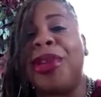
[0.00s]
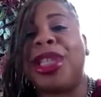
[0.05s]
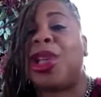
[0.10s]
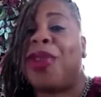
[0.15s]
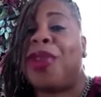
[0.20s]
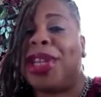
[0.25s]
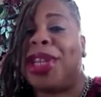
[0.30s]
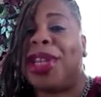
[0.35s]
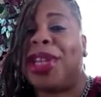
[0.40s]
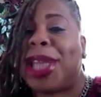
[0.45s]

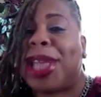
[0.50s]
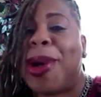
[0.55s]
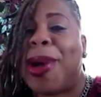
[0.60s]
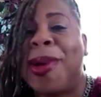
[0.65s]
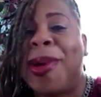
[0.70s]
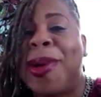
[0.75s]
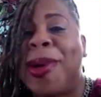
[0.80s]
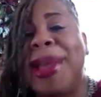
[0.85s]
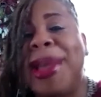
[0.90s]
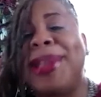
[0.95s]
so and
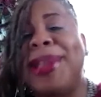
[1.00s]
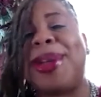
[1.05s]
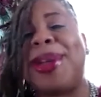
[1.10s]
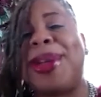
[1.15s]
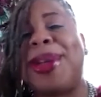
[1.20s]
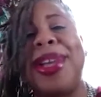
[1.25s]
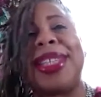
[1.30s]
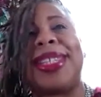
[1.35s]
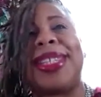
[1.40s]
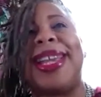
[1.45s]
so. So
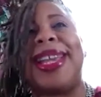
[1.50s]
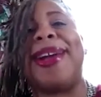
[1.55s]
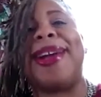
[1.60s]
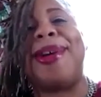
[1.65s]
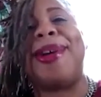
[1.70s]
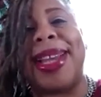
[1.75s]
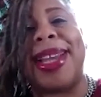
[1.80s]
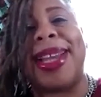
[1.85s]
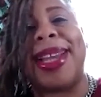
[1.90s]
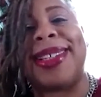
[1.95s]
it's like, oh
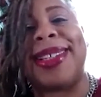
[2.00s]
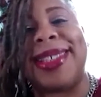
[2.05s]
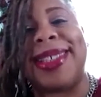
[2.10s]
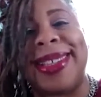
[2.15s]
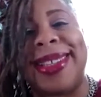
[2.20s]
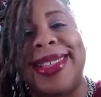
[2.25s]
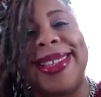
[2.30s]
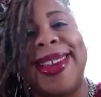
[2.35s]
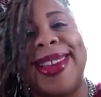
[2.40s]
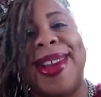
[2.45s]
my
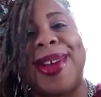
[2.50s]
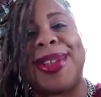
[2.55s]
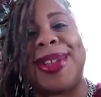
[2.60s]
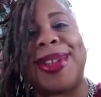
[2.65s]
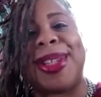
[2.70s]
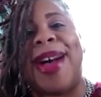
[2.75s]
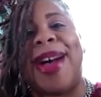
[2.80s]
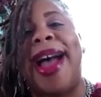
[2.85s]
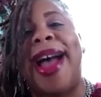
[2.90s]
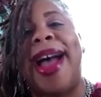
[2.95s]
goodness,
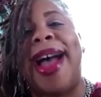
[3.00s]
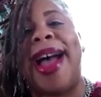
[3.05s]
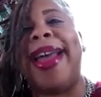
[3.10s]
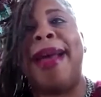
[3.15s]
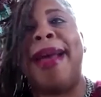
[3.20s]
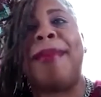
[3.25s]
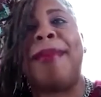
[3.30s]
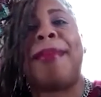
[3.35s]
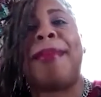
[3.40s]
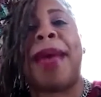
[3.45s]
so I
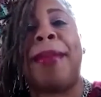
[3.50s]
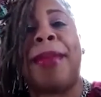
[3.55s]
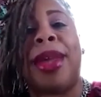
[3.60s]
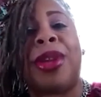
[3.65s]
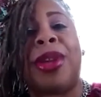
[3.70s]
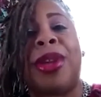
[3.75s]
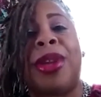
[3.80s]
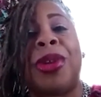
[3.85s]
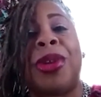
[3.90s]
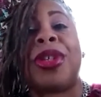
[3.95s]
am my
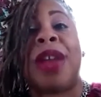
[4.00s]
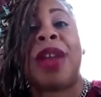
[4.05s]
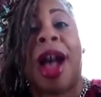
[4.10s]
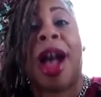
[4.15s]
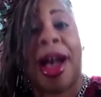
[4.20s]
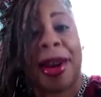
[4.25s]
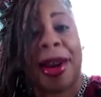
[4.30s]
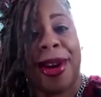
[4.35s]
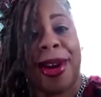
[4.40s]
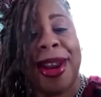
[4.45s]
mother's
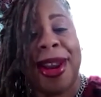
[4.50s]
daughter.